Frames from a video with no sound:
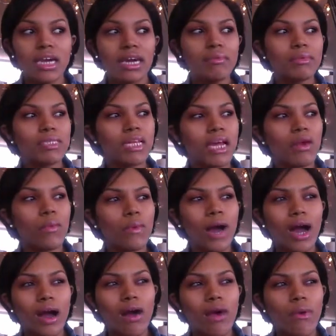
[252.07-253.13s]
I'm just like,
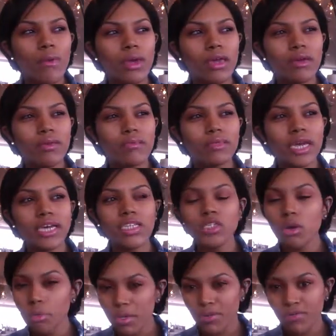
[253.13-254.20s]
wow, we take
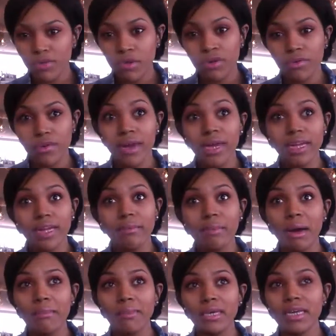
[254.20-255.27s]
so much for granted
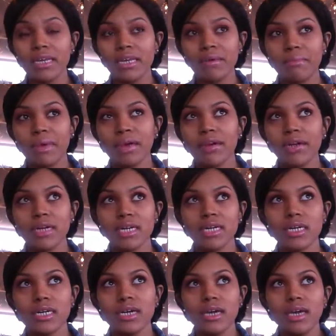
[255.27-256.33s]
by being in
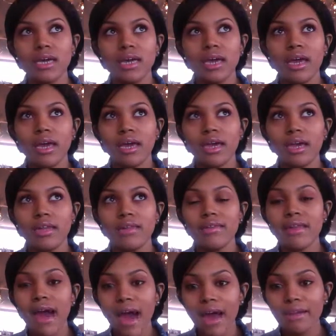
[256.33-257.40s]
America and
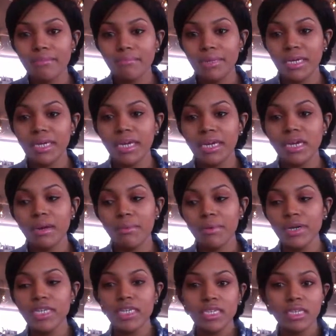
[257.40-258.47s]
not being
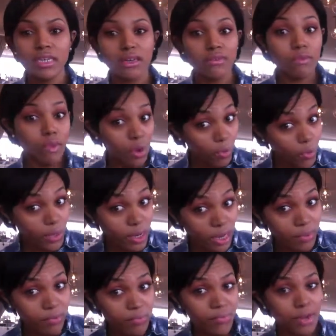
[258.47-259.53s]
appreciative where we
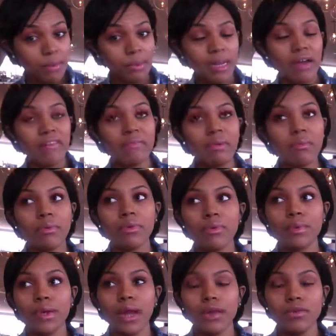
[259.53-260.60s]
come from. And I remember
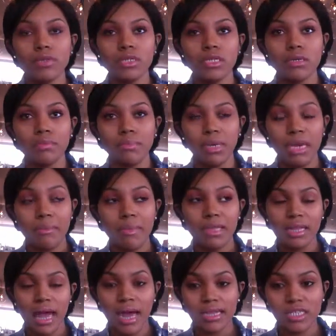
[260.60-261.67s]
when I used to be at my
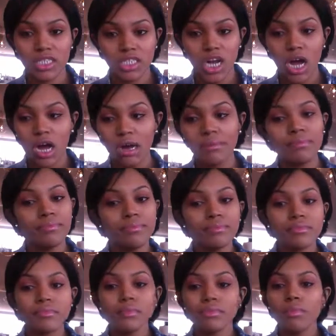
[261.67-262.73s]
last job,
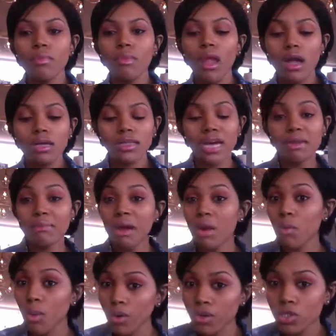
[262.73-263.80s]
a lot of my
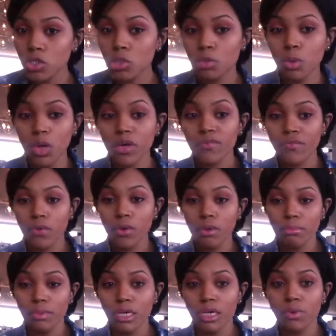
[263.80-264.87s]
workers who worked for
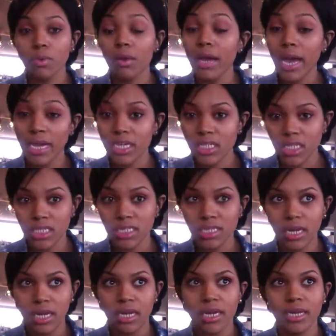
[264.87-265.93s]
me were Haitian,
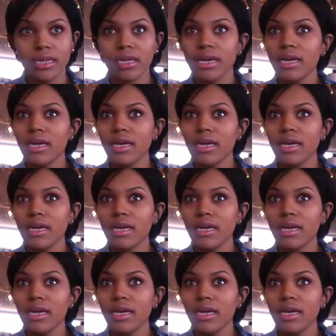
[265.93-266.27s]
and